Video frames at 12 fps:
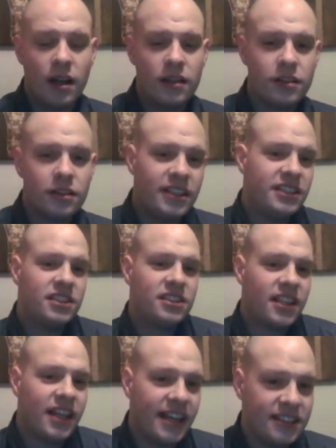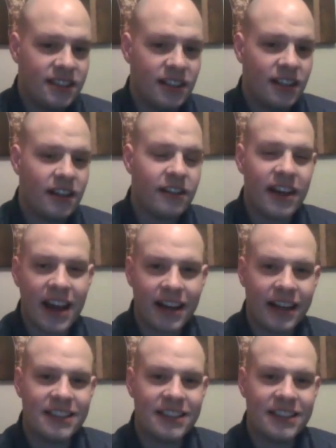So Nietzsche says, "There they